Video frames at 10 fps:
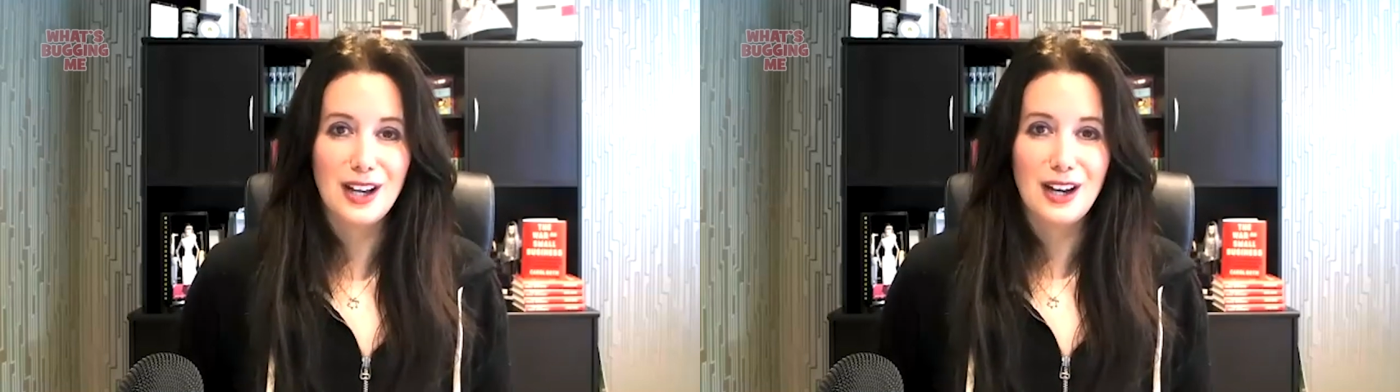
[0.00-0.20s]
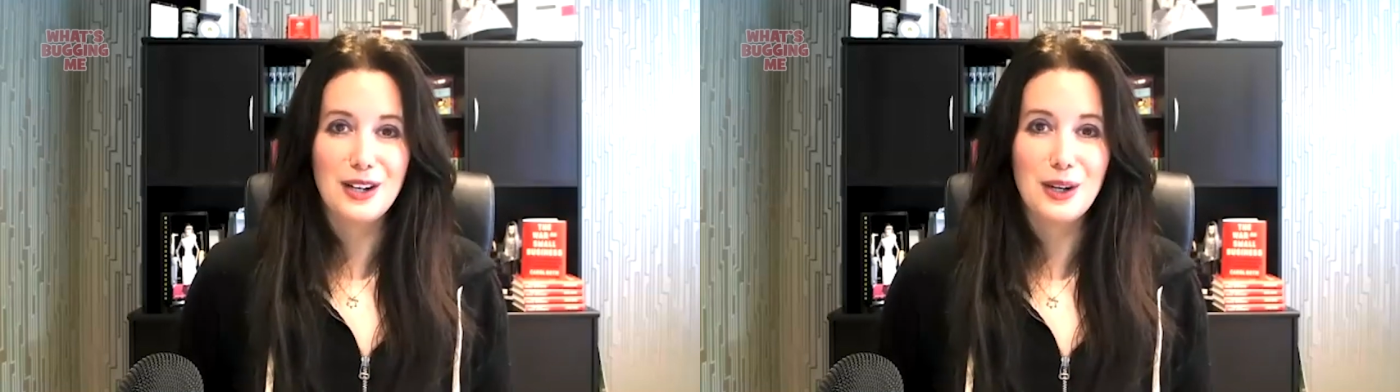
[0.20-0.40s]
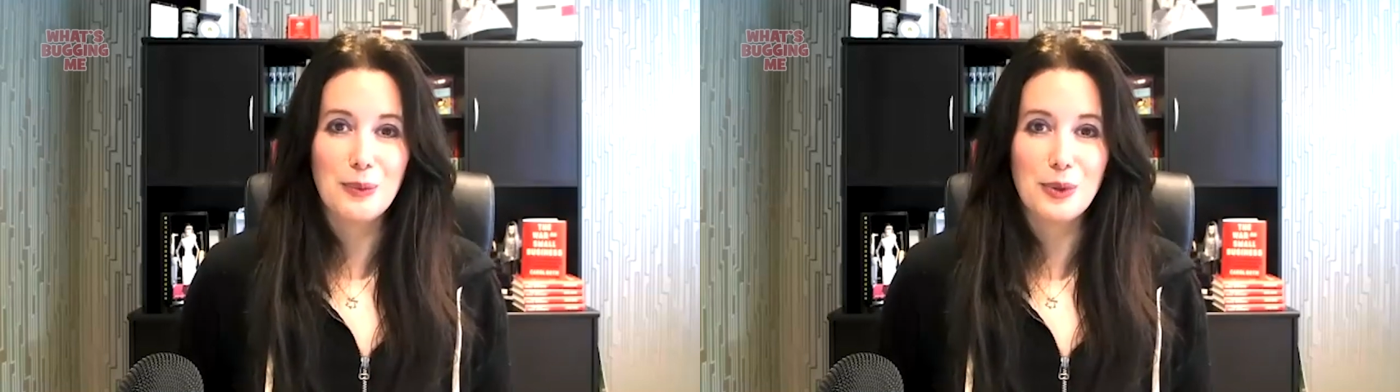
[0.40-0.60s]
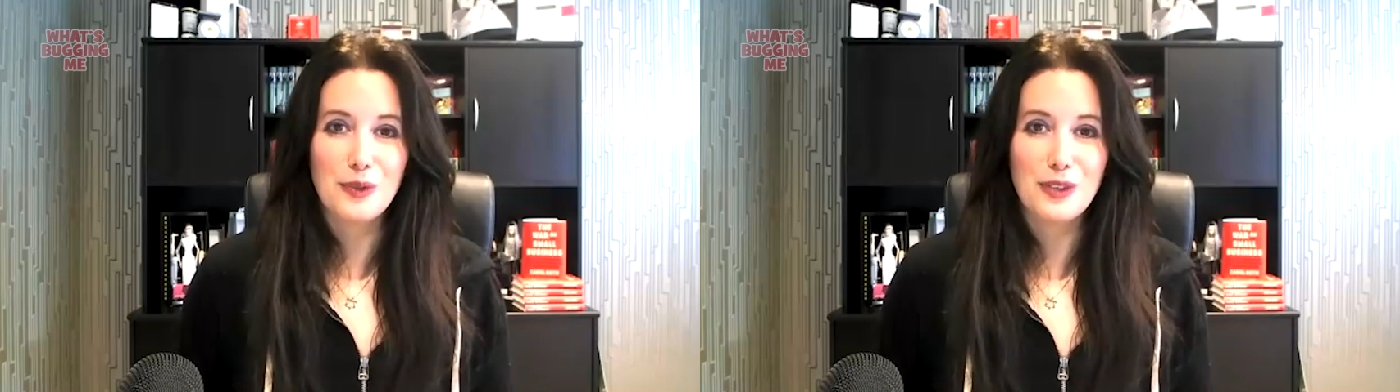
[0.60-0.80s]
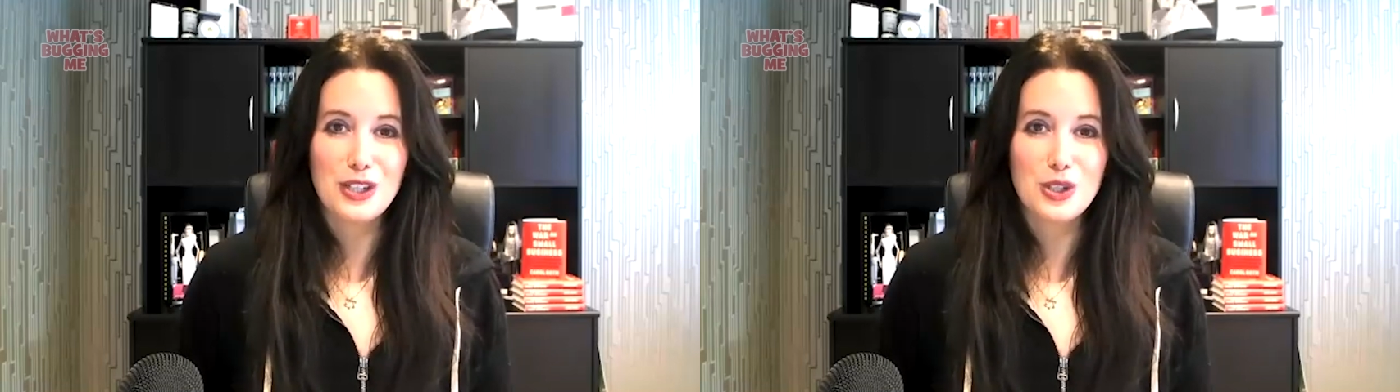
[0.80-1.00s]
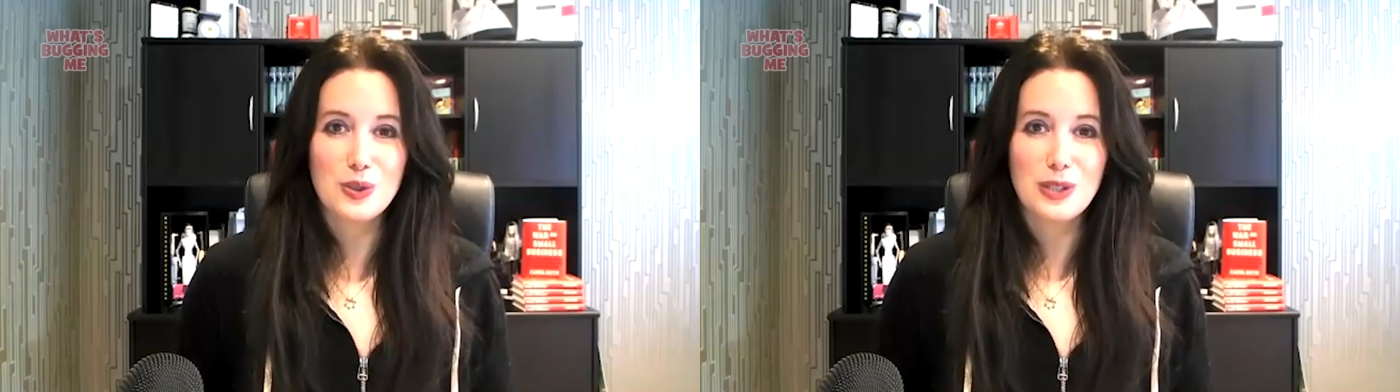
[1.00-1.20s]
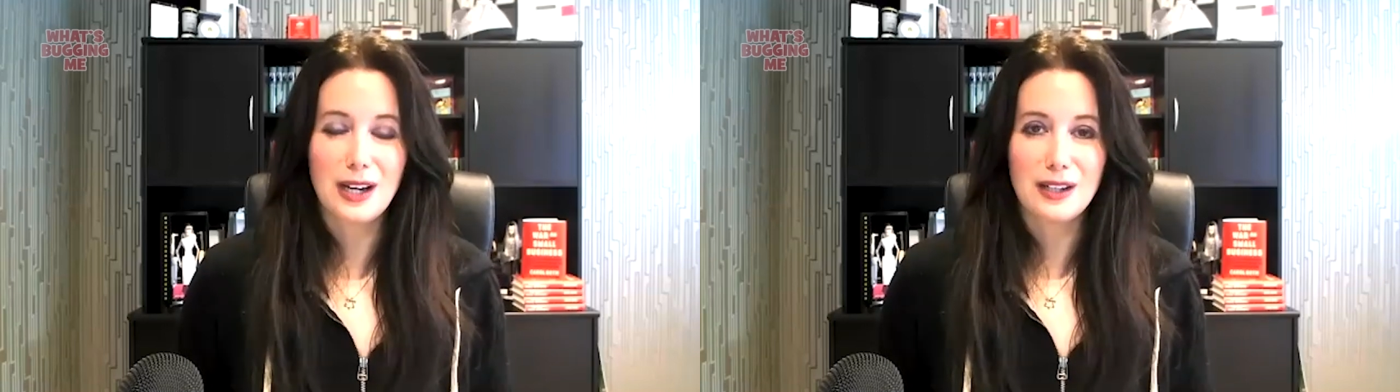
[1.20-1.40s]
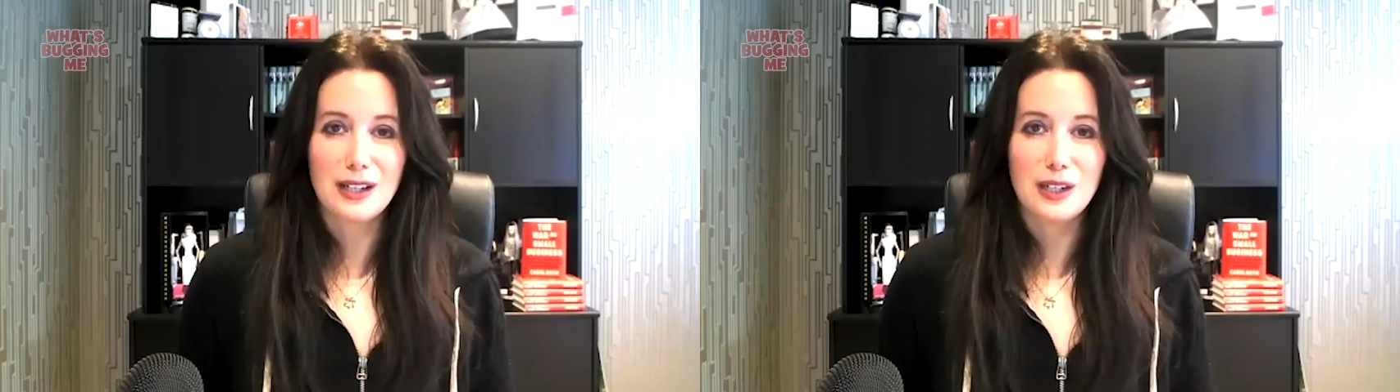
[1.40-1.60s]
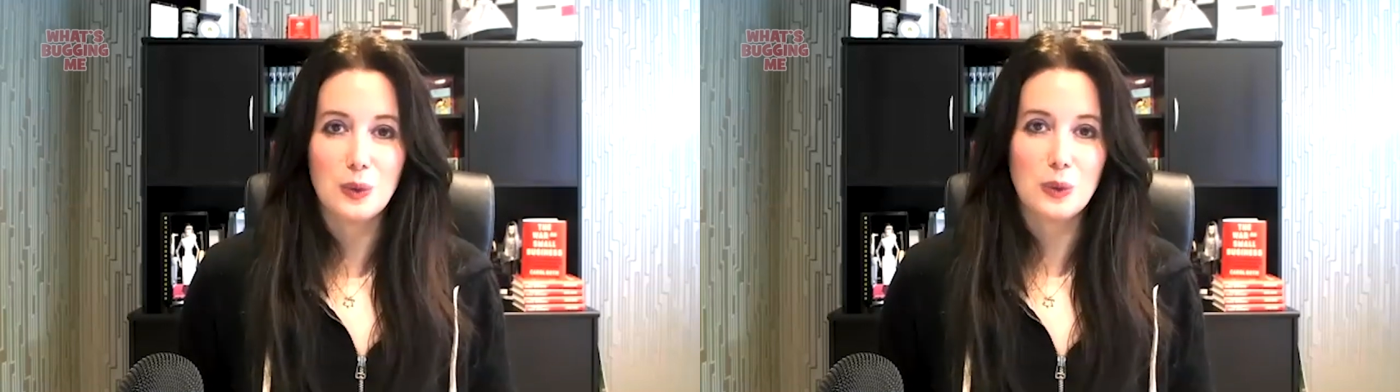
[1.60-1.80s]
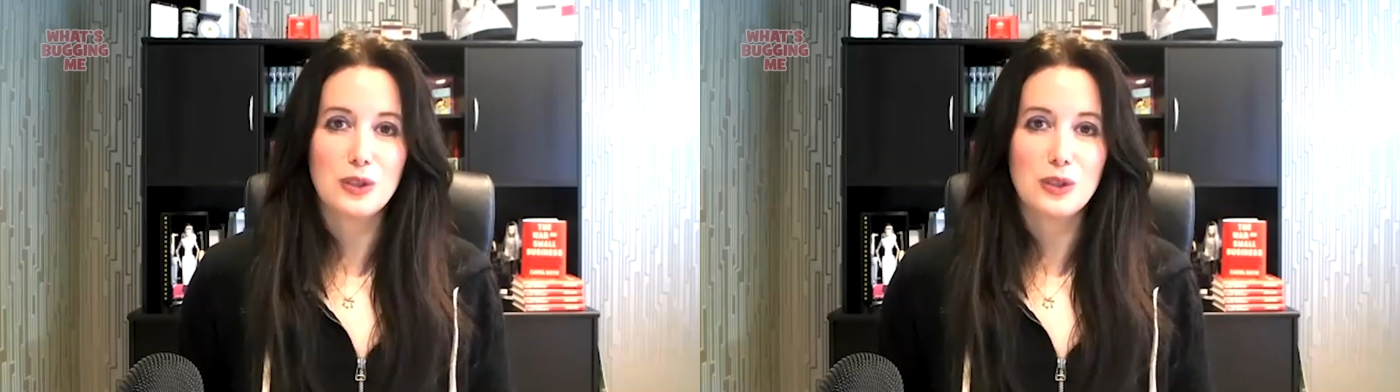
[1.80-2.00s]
a number of issues on in order